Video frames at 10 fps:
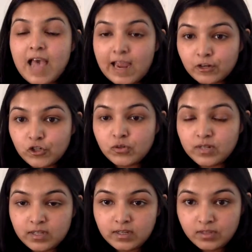
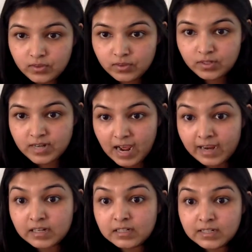actually the
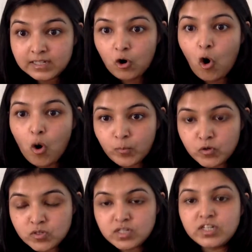diagonally
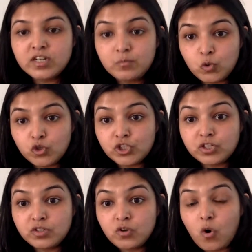opposite
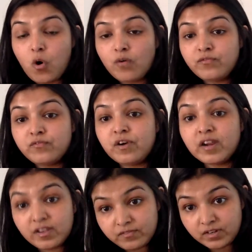emotion of
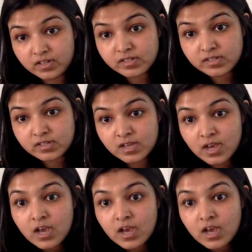forgiveness.